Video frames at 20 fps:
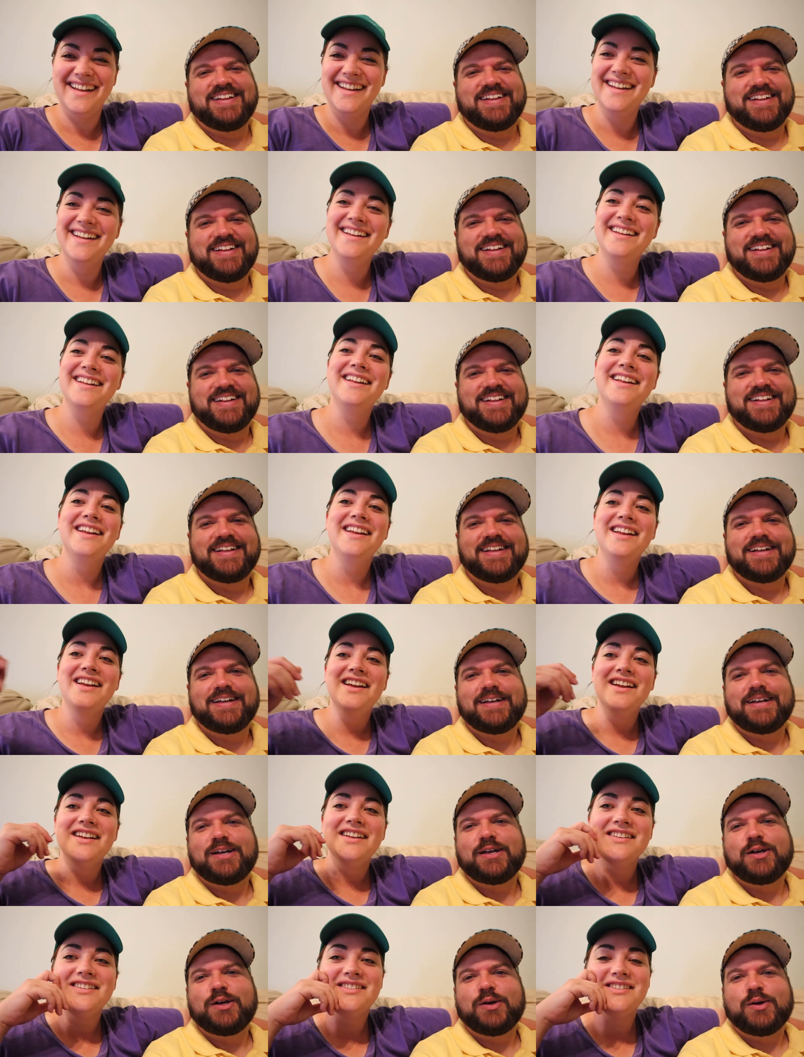Speaker 1: But
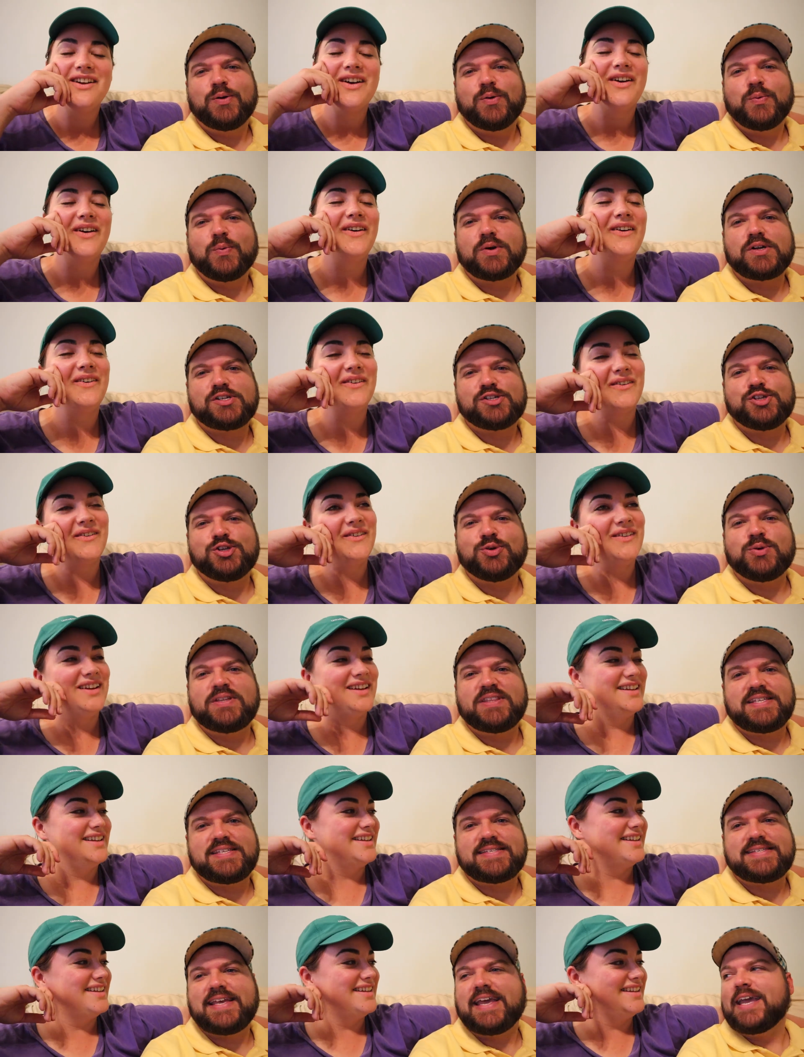
Speaker 2: so we're two in
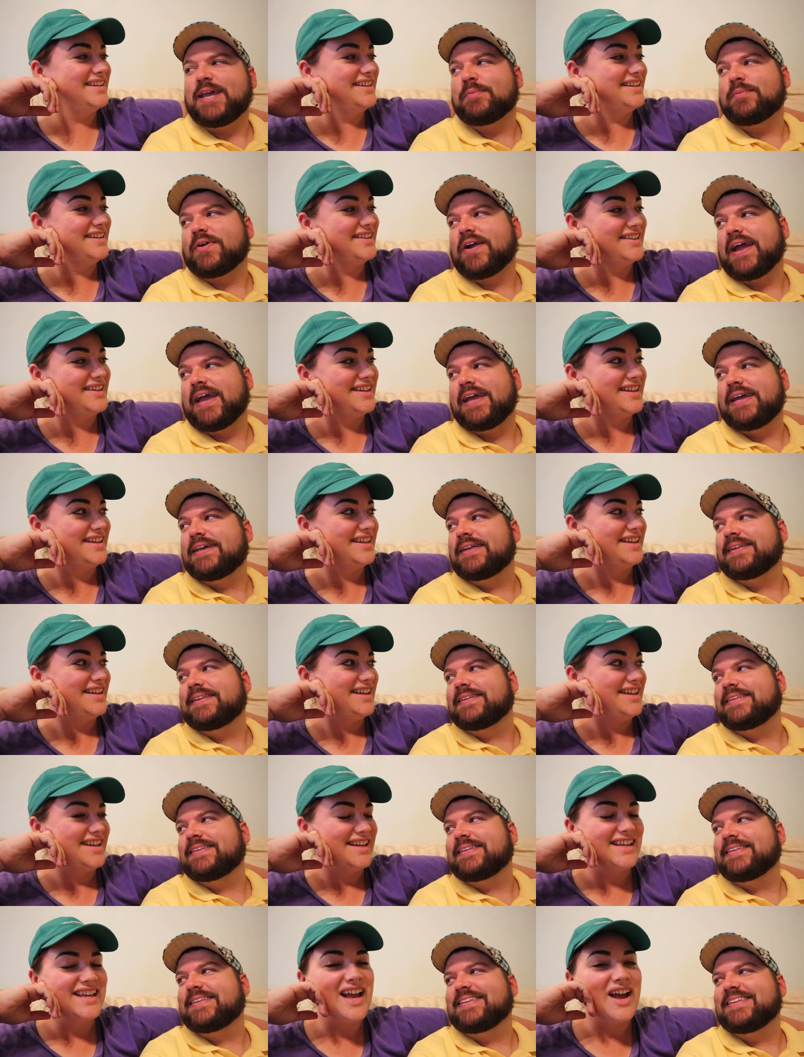the same, right?
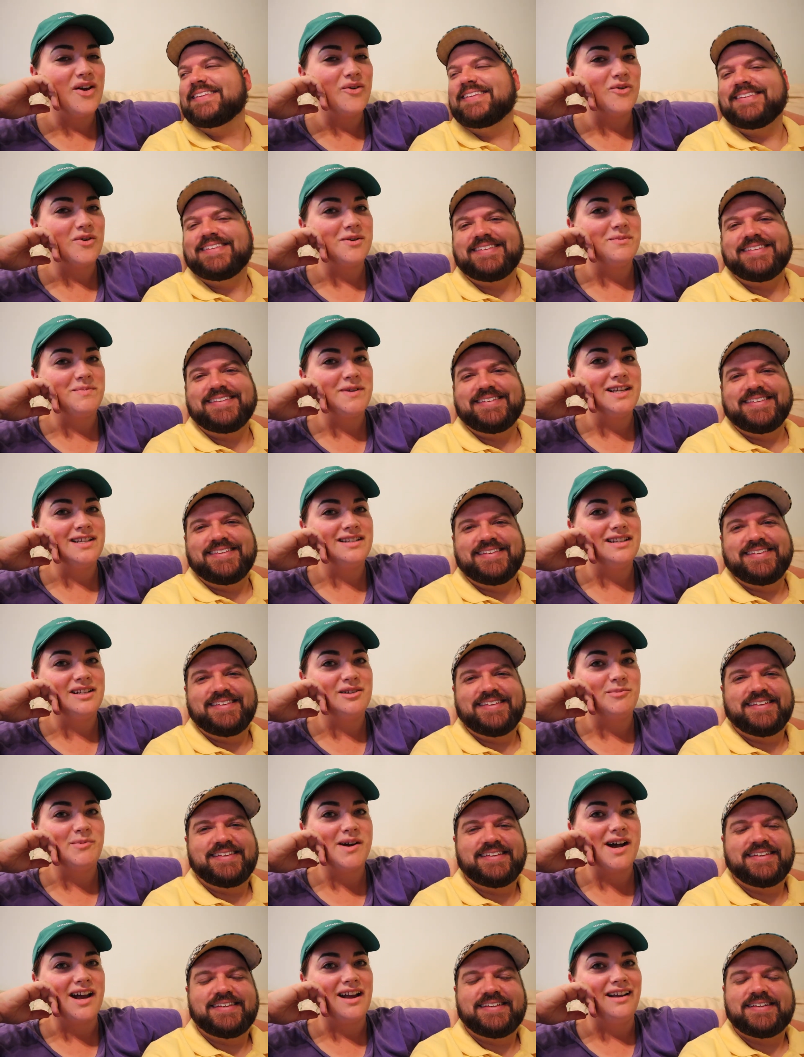
Speaker 1: Yeah, we're peas in a
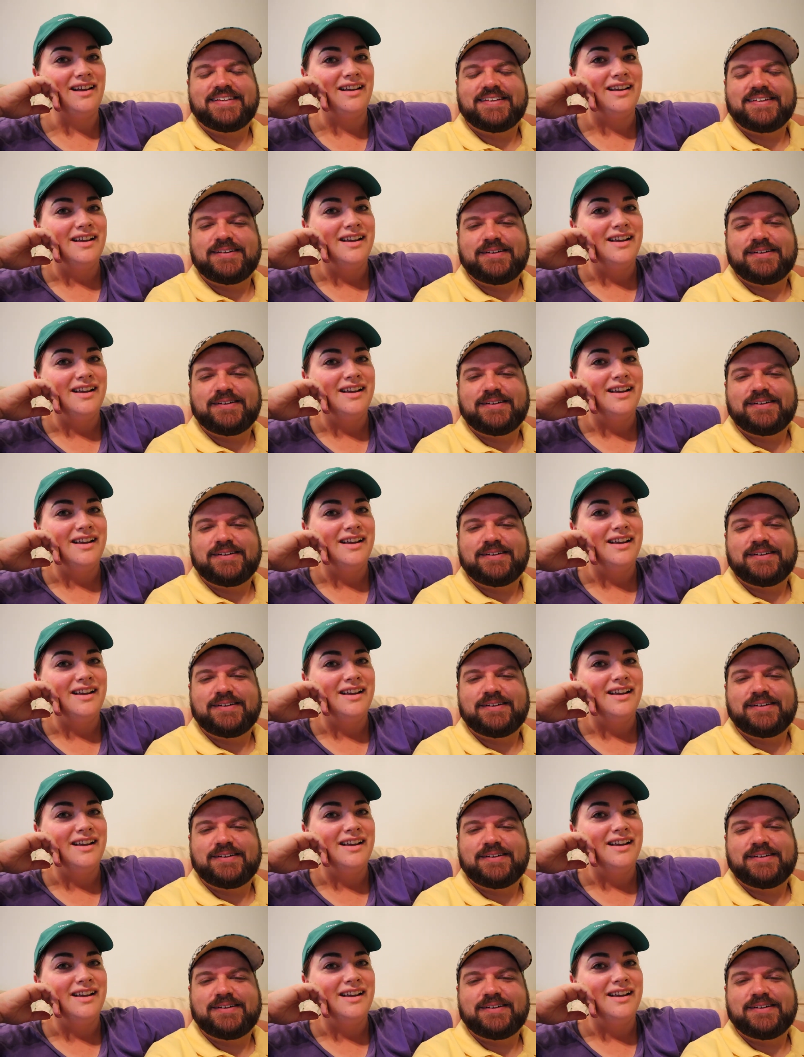pod.